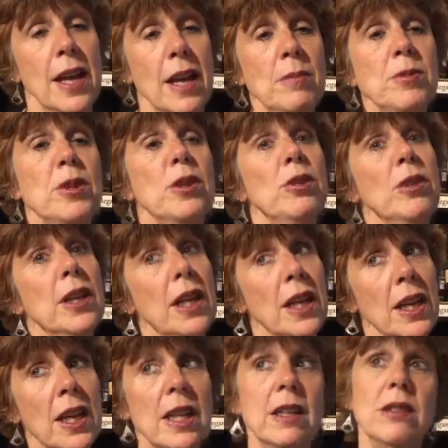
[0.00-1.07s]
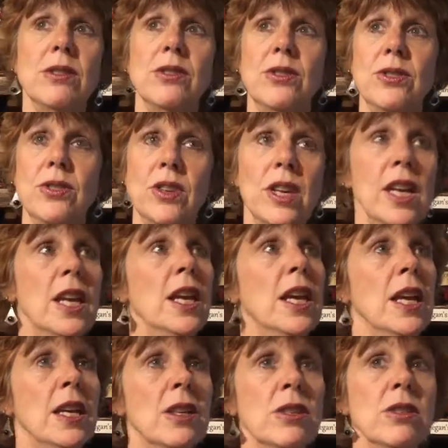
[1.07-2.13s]
Absolutely, and get
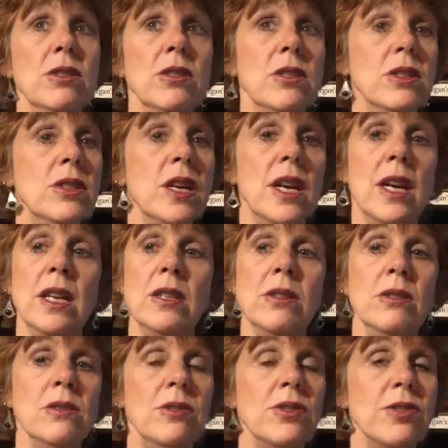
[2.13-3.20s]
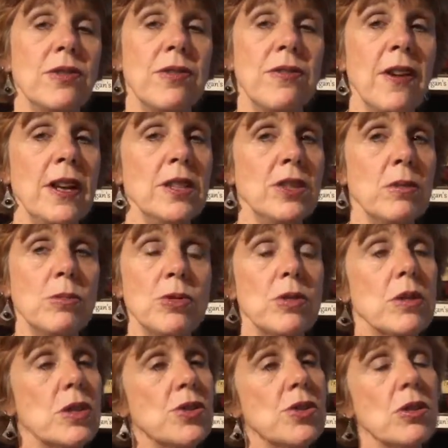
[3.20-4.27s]
in and find some
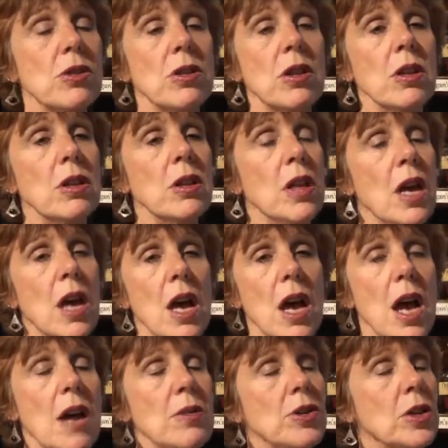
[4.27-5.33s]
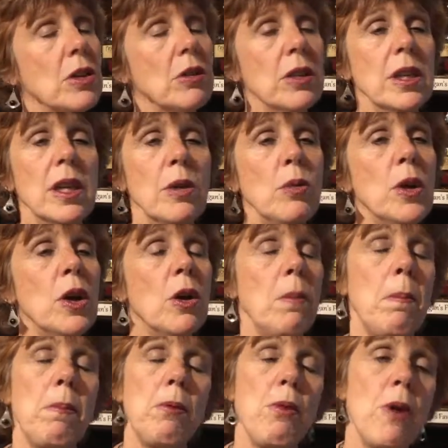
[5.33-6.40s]
traditional Irish clothing that we are
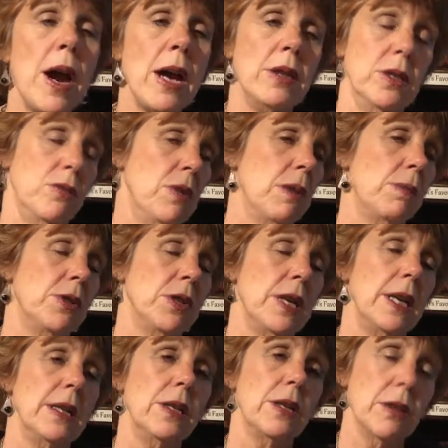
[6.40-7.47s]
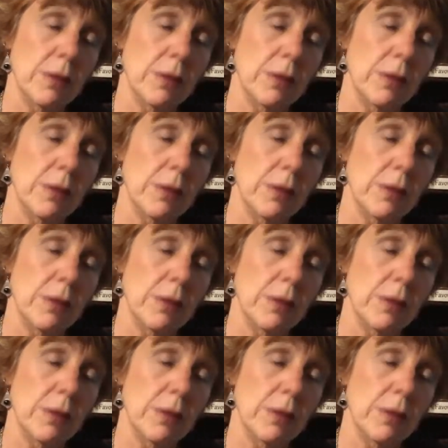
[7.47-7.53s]
proud to represent.